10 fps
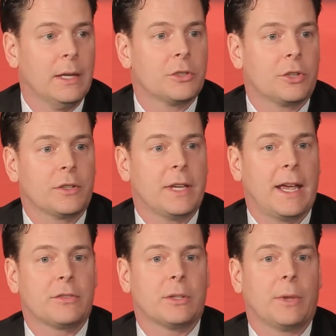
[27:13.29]
start to
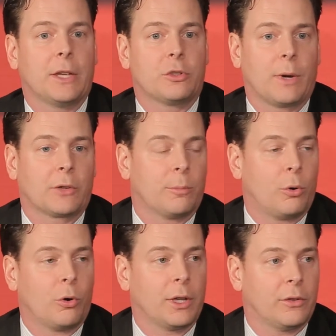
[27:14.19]
have some of that direct
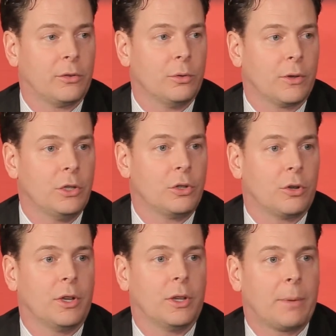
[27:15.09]
reporting sooner than you
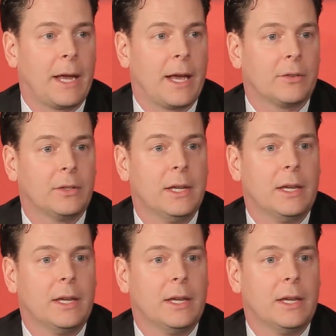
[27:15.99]
could in the past,